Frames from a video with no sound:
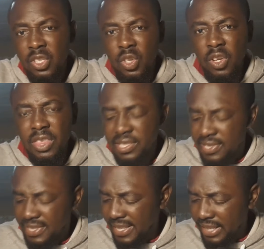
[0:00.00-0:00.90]
So on the
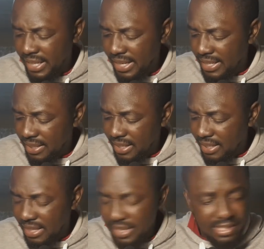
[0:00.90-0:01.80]
C grading that
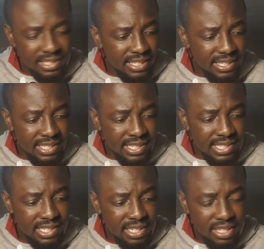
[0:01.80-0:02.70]
it gets,
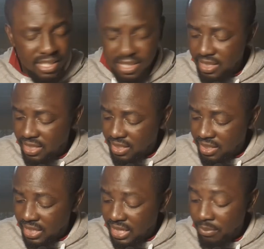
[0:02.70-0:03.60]
C6,
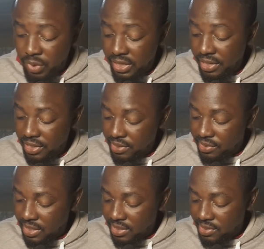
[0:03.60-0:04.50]
I'm reading here,
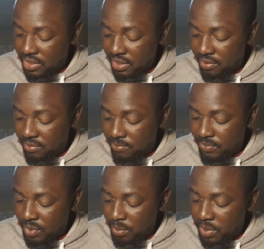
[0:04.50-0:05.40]
it says that
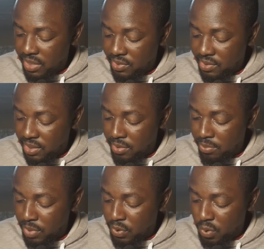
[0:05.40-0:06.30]
the best
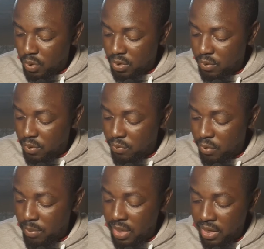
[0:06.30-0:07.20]
meat source
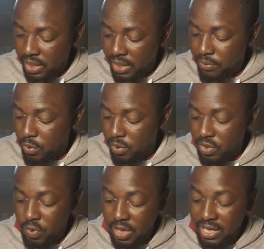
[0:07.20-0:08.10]
from young livestock
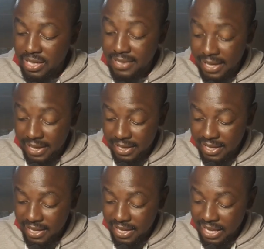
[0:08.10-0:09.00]
is graded as A
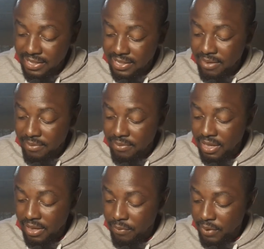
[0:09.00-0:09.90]
and is
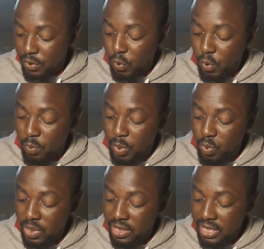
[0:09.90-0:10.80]
given a fat score
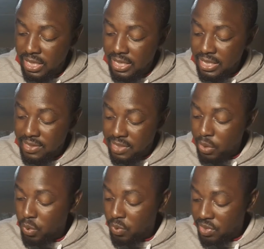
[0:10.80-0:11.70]
between
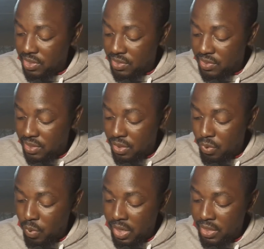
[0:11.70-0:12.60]
0 to 6,
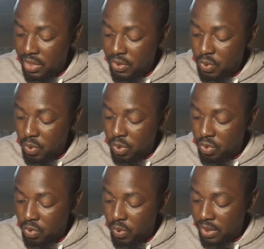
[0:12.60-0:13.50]
where
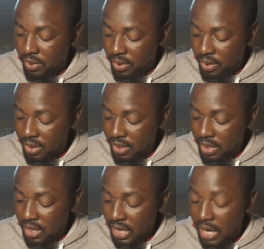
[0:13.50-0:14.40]
score 2 and 3
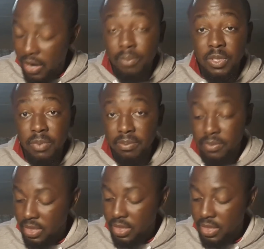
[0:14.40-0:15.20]
are optimum.